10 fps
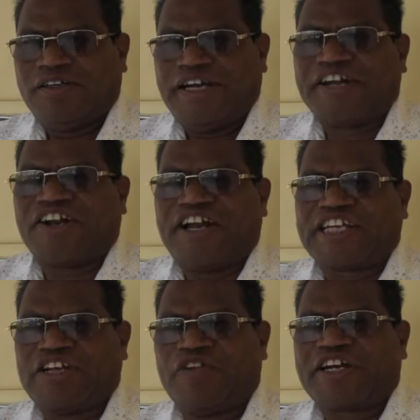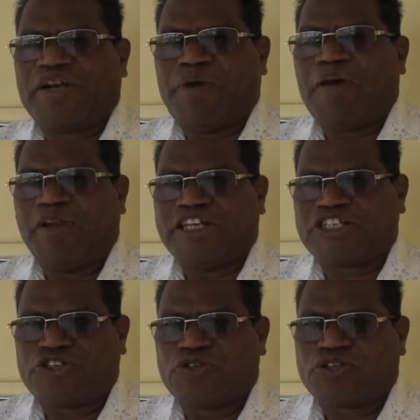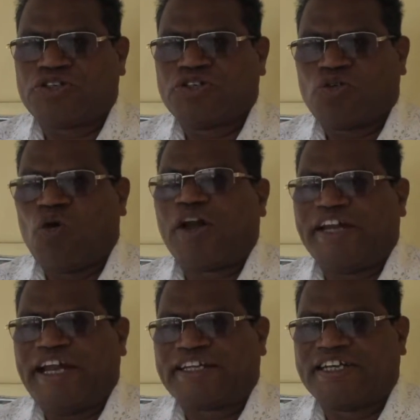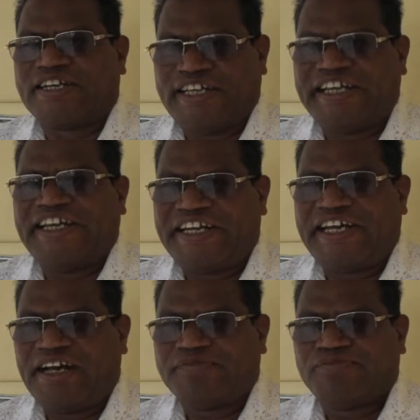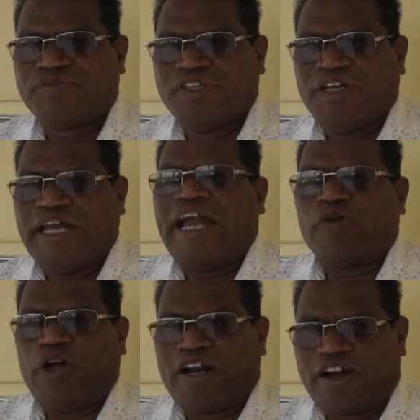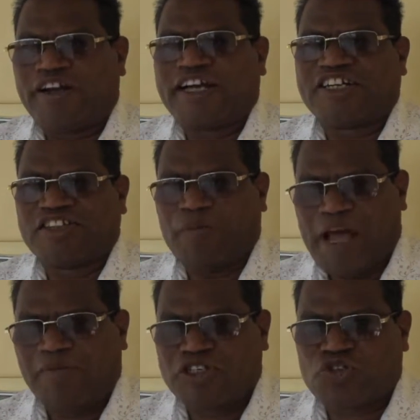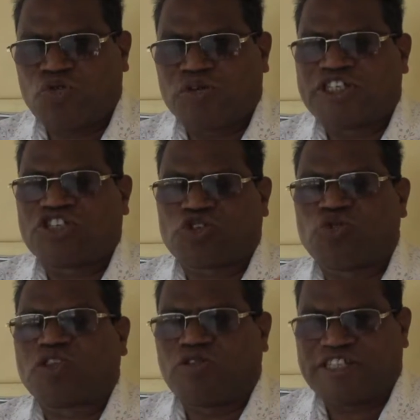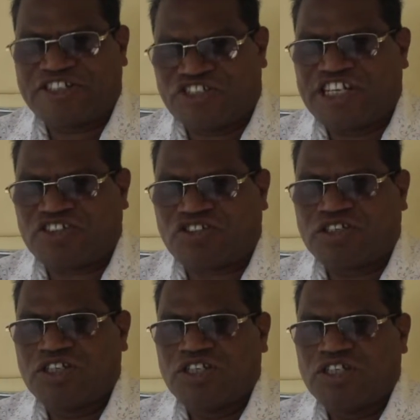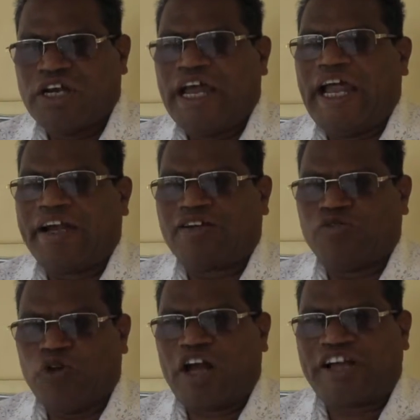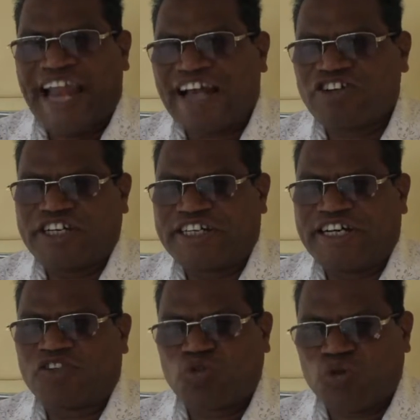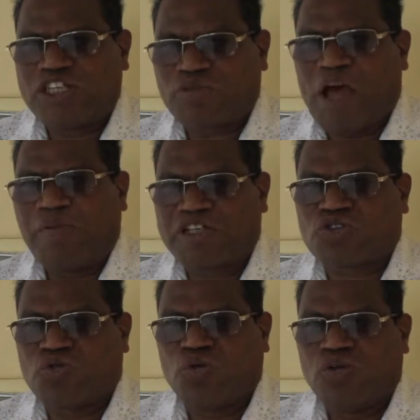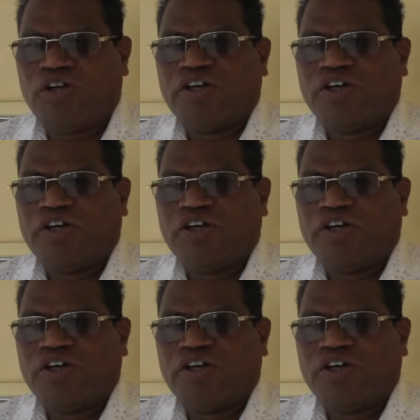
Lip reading: International Victory Bible Institute coordinator in India. And we are conducting the Bible school since 2006. And we are graduated through this Bible school.